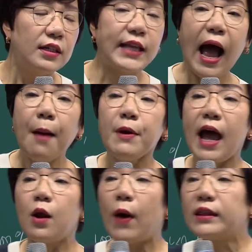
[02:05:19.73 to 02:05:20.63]
If the
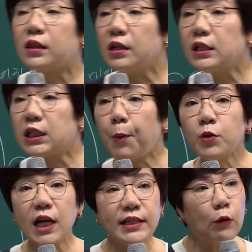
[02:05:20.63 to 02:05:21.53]
sponsor keeps asking
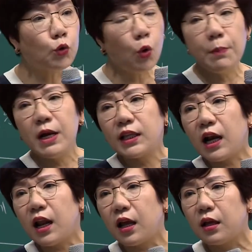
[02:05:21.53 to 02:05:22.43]
to borrow money,
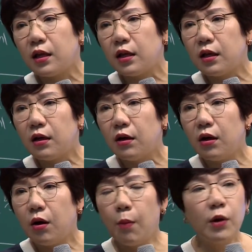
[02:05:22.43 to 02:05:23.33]
the
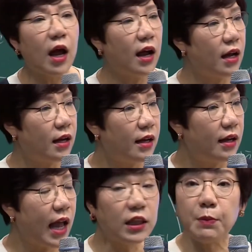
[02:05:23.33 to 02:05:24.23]
new contractors
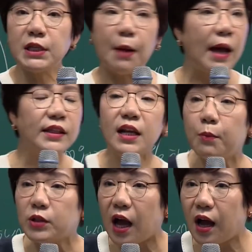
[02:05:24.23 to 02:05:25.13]
will think there is
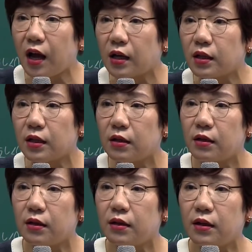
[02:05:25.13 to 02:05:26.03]
something wrong with
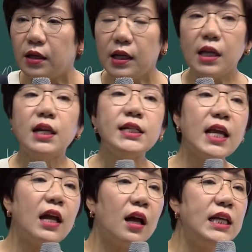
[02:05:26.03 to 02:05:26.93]
Atomy.
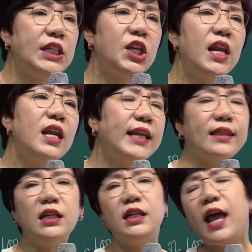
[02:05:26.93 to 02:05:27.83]
This will totally
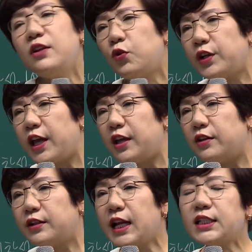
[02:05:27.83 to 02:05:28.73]
break the trust in the
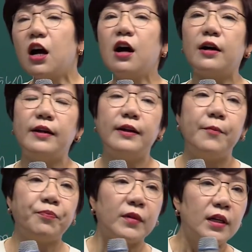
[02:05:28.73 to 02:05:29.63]
company.
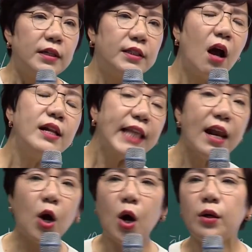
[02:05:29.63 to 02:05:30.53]
Never make
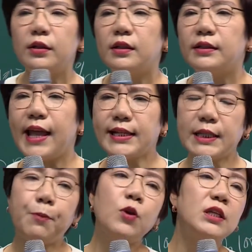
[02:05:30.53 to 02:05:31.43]
monetary
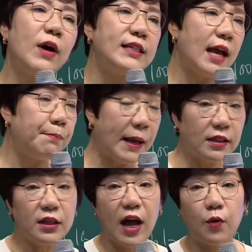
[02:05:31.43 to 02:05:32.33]
transactions or borrow
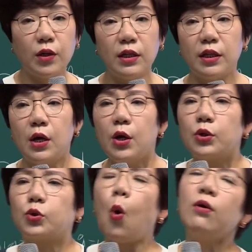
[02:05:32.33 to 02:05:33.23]
money between
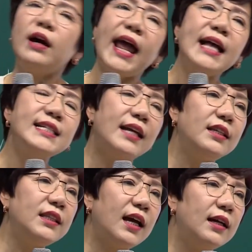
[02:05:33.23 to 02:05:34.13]
sponsors and partners.